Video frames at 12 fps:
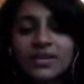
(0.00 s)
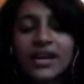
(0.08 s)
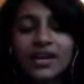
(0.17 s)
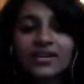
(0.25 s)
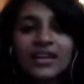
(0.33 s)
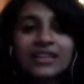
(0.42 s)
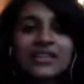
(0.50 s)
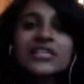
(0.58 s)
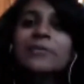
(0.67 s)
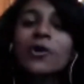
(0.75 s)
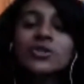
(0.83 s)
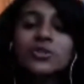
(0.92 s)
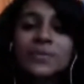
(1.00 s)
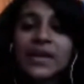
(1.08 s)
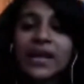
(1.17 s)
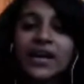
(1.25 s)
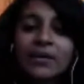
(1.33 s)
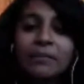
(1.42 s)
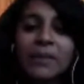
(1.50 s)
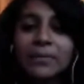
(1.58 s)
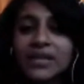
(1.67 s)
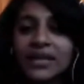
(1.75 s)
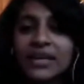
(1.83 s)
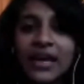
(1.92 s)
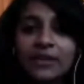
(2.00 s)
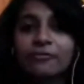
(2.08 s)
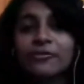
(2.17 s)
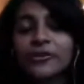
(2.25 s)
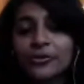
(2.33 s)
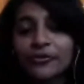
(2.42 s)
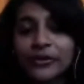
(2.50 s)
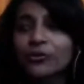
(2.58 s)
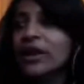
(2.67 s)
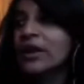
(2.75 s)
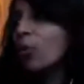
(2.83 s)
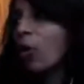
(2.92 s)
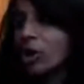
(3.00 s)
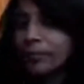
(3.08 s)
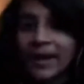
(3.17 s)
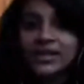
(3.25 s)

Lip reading: Right. This will also be like a memory lane for you. When you like walk